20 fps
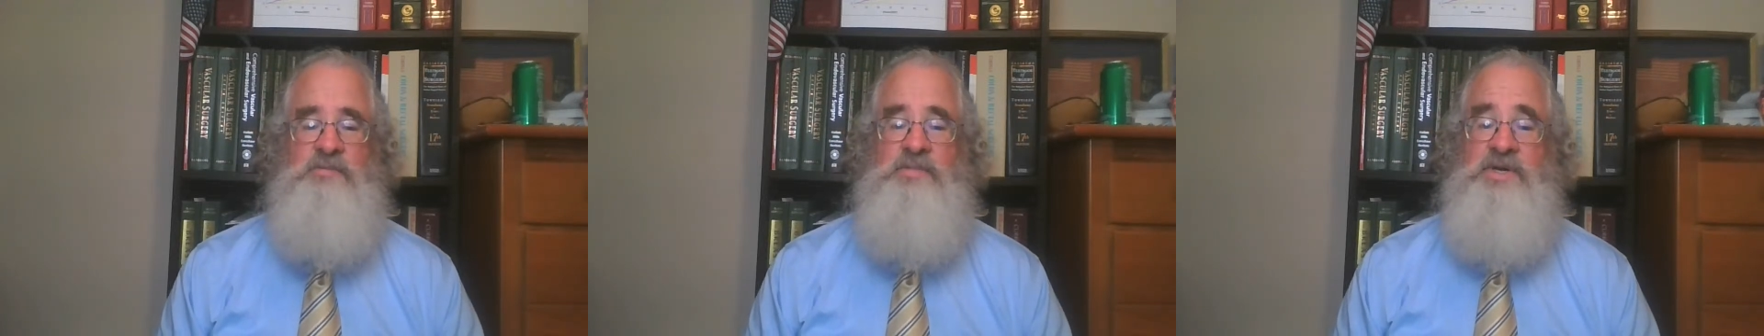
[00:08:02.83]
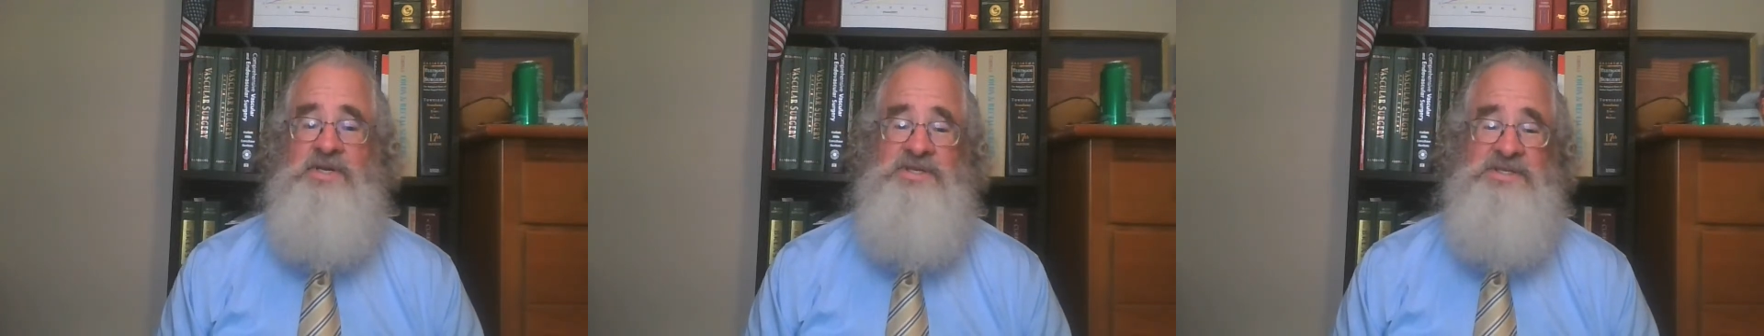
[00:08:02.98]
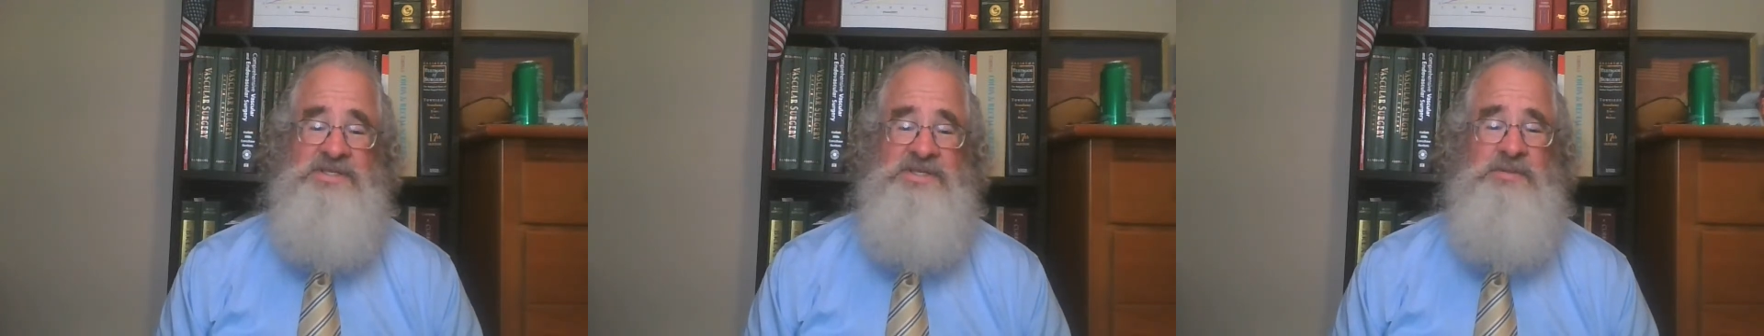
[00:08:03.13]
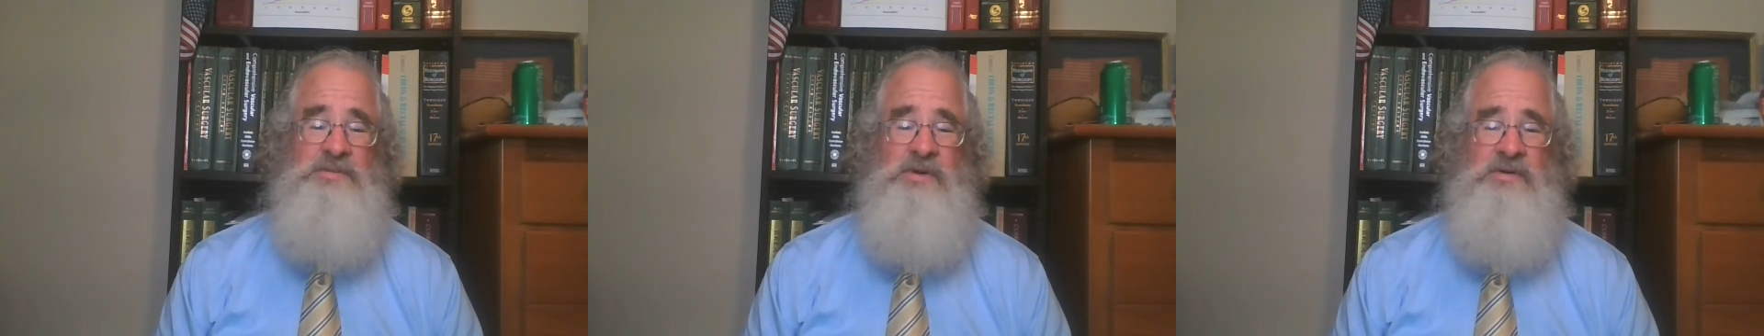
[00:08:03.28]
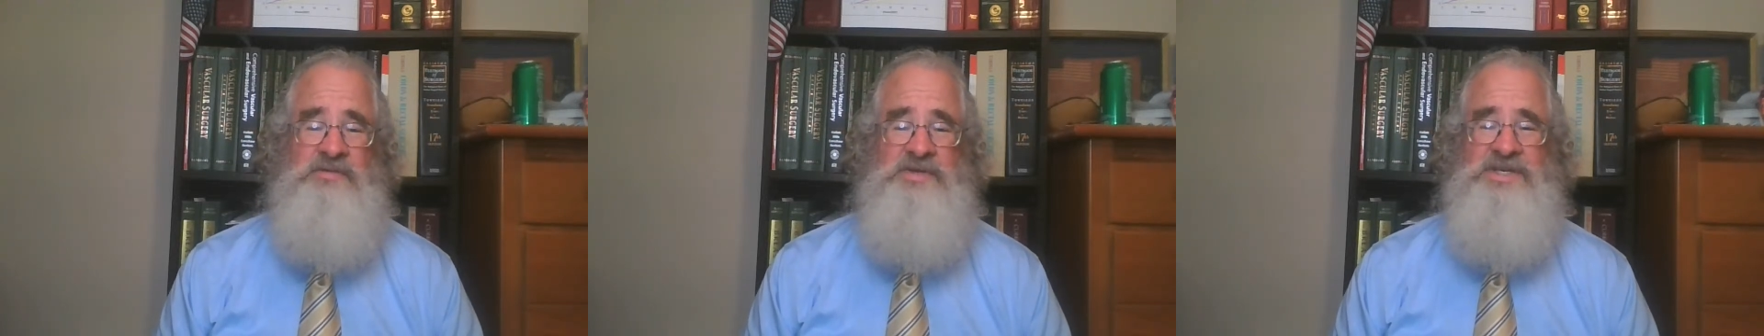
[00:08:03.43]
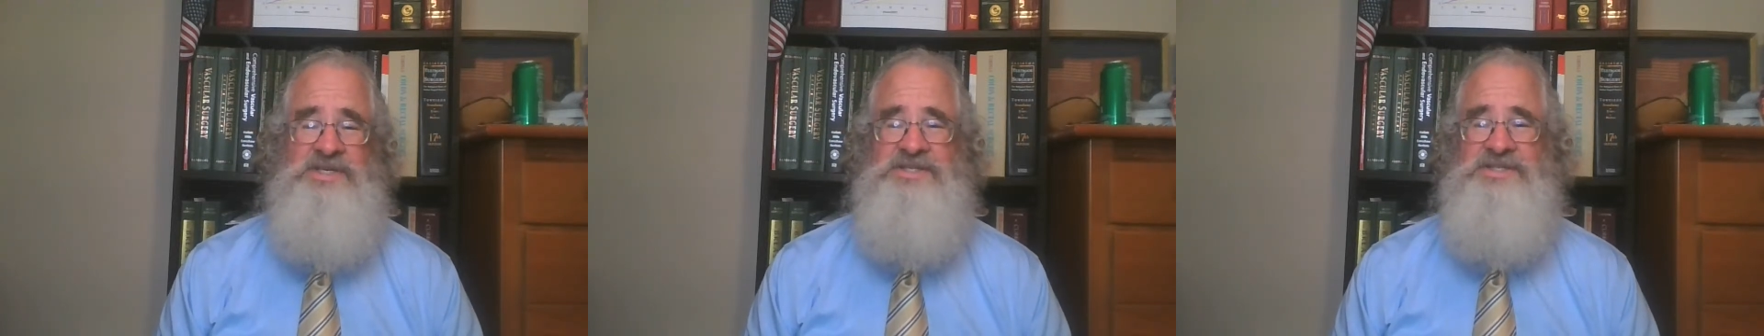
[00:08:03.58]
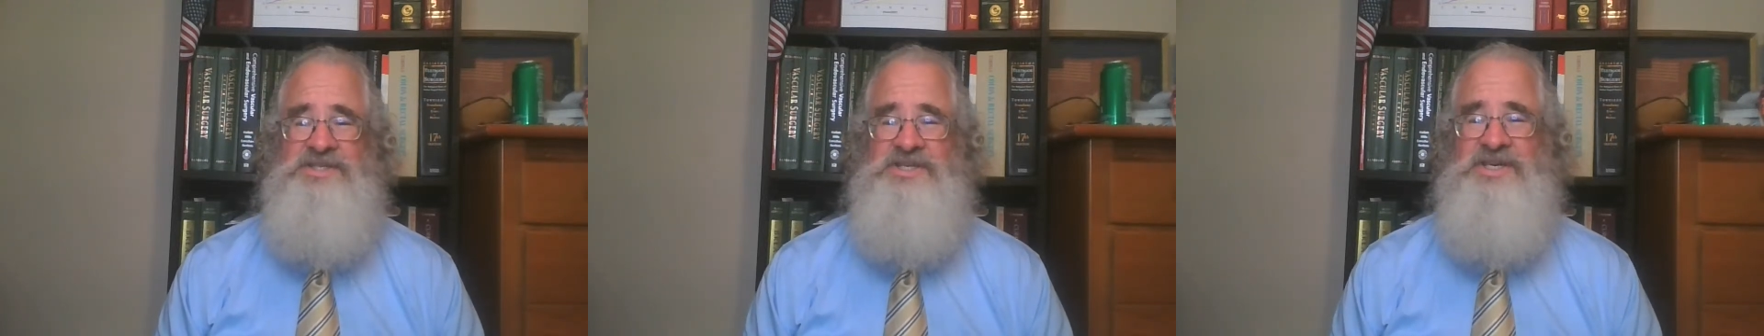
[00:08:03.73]
but some of it
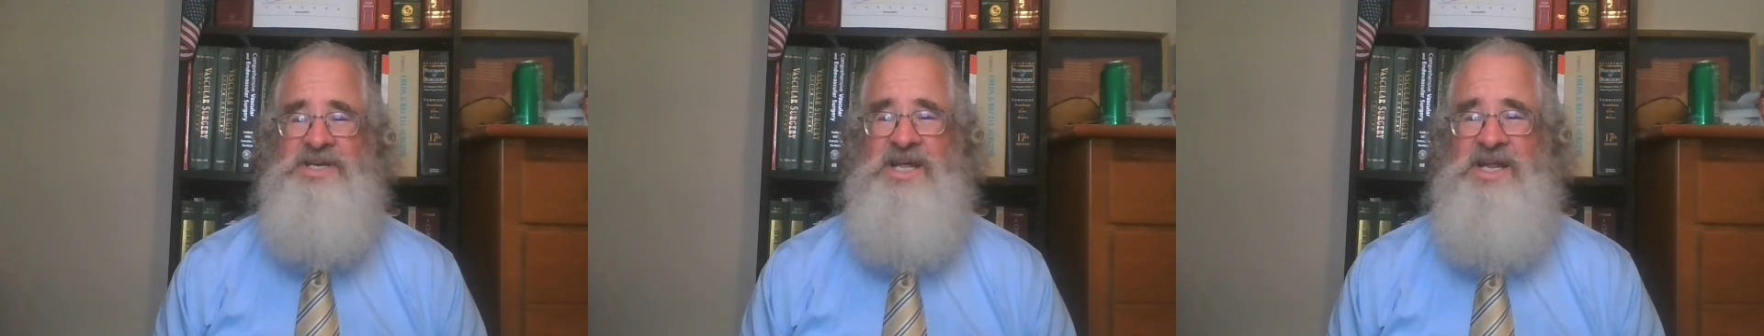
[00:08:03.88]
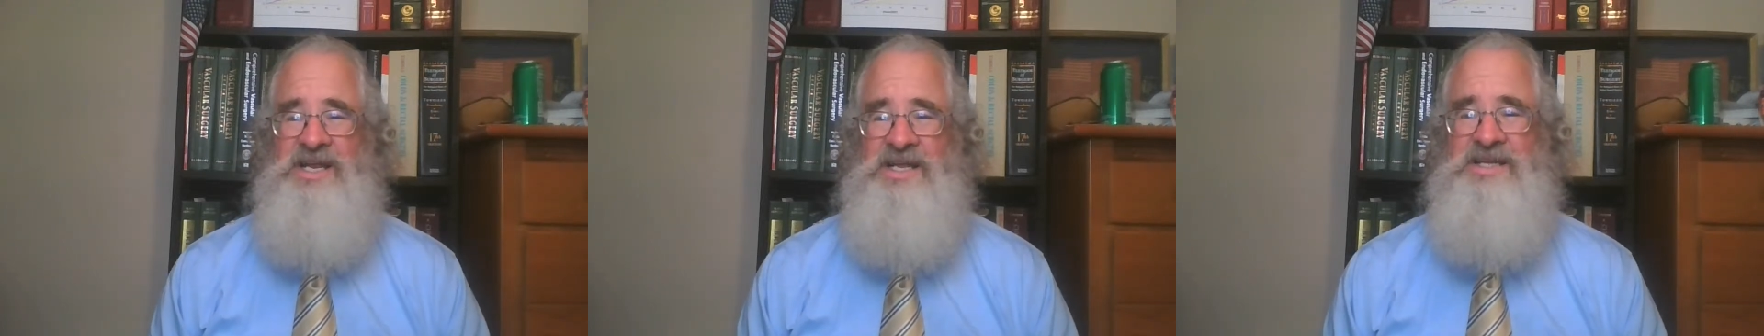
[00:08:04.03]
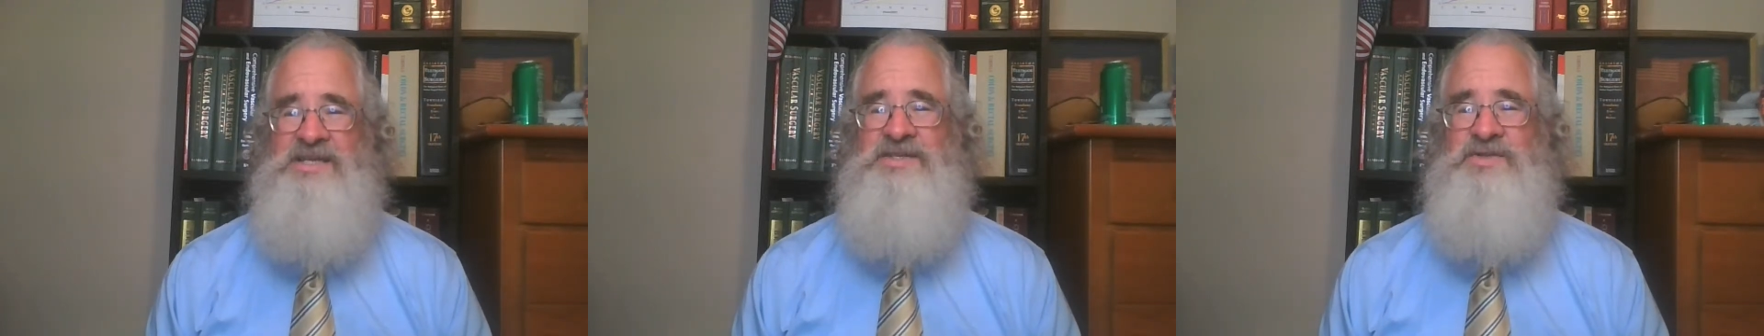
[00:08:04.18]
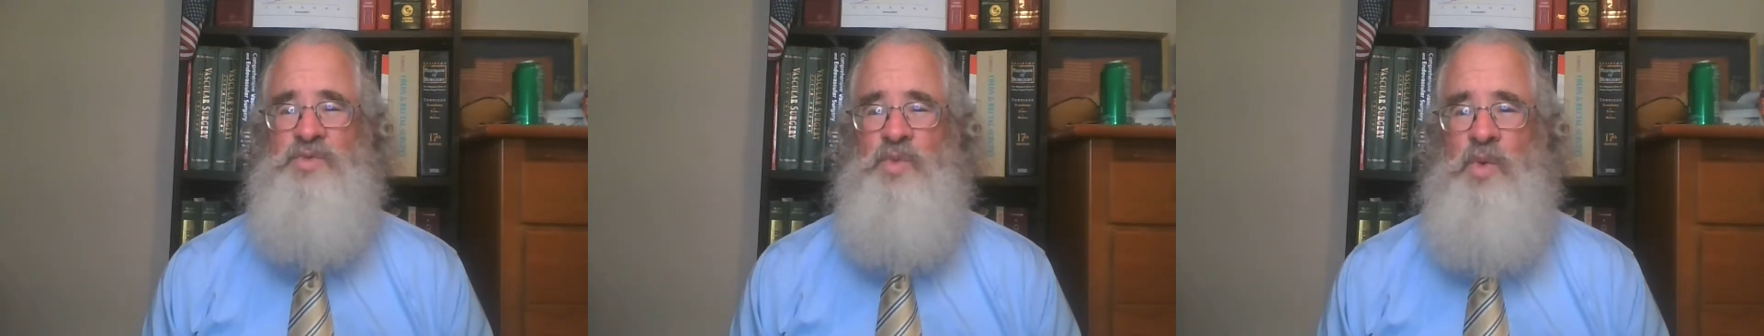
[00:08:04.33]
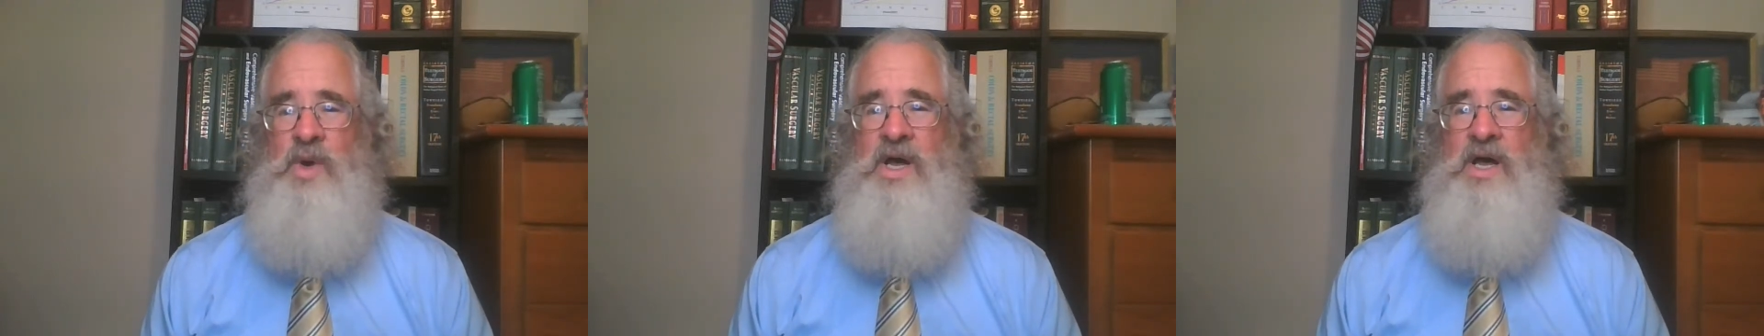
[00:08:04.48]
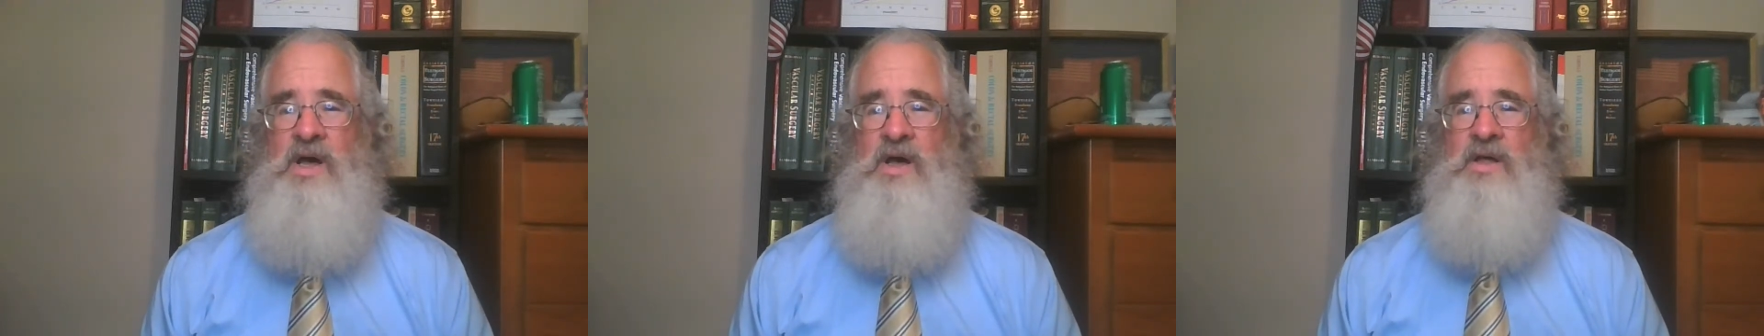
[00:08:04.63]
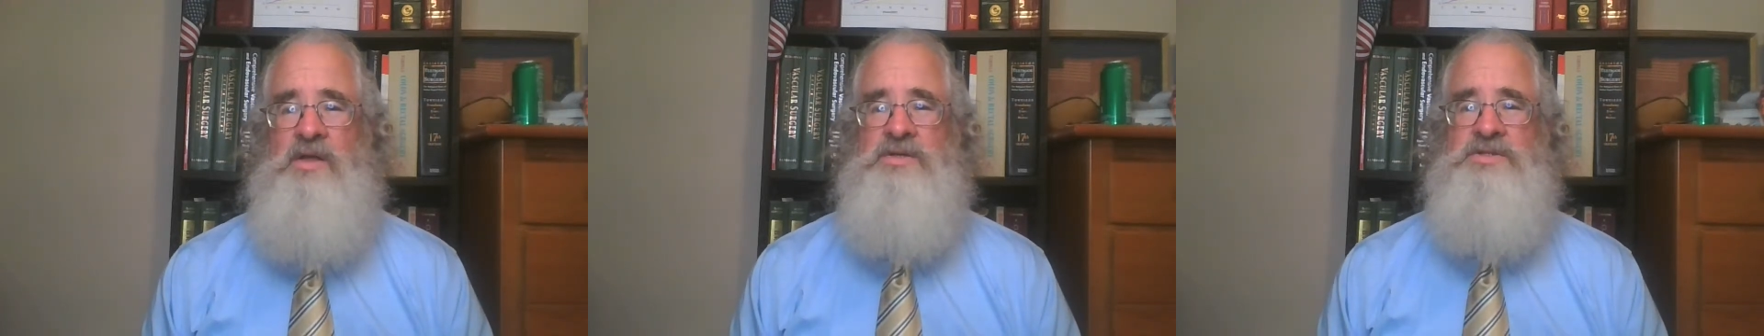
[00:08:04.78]
is genetic as
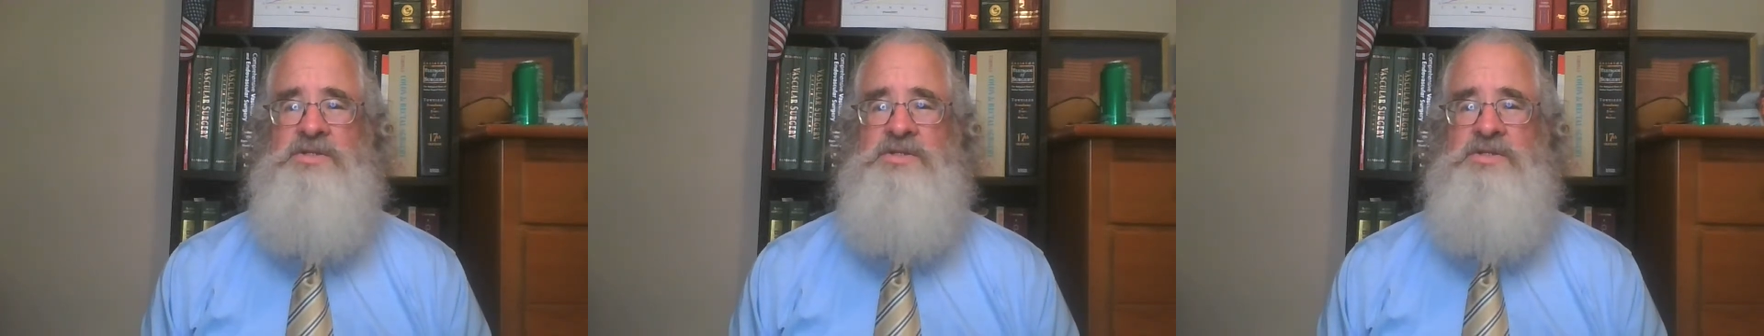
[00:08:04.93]
well.